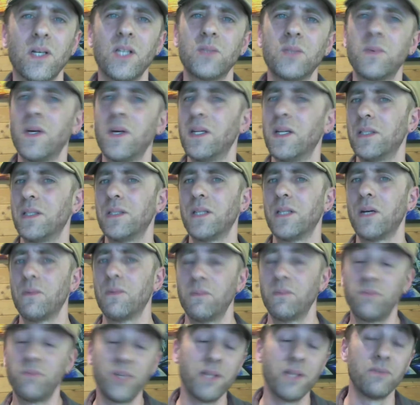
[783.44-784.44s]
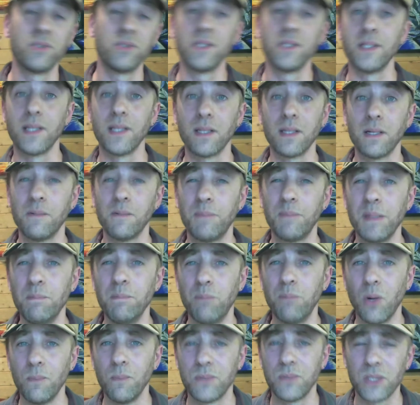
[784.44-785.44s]
where, you know, previously there had been
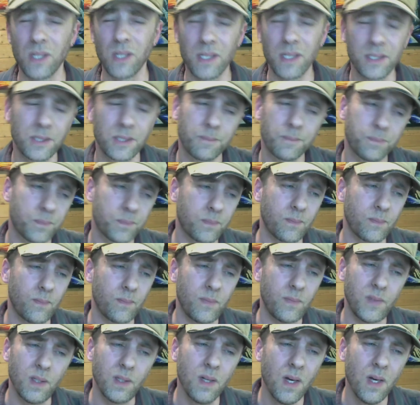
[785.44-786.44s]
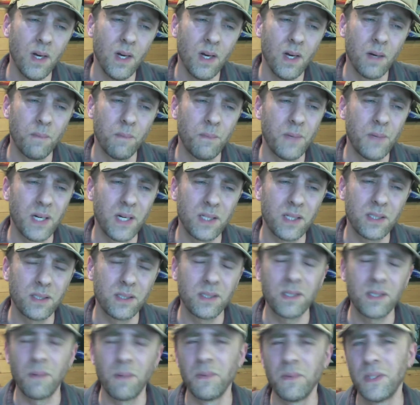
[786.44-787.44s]
bomb sites. But
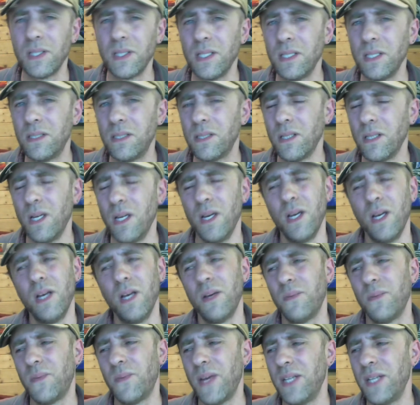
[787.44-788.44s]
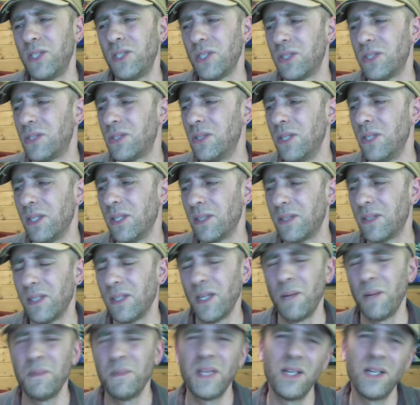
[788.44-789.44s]
some of these, they just look, I
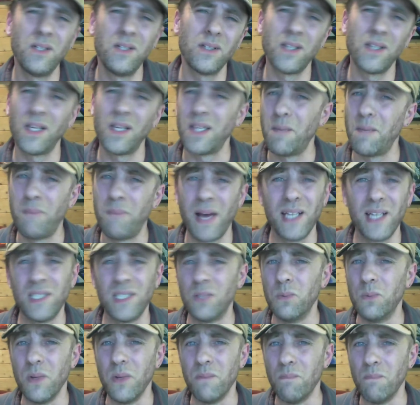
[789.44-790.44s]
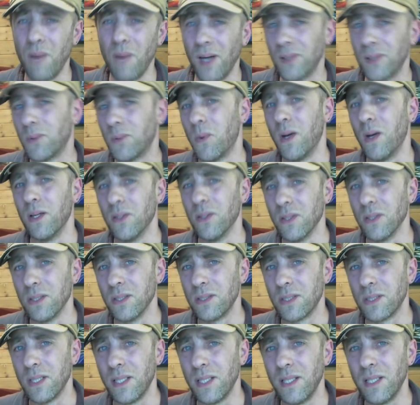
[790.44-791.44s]
mean, they look like they're painted with mud, quite
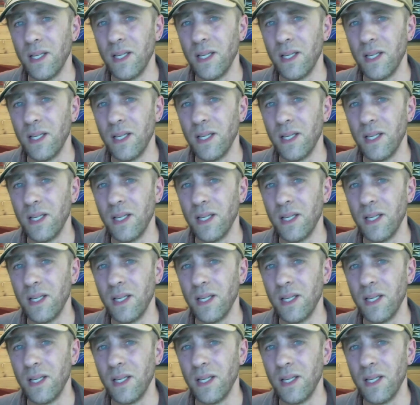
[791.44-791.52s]
honestly.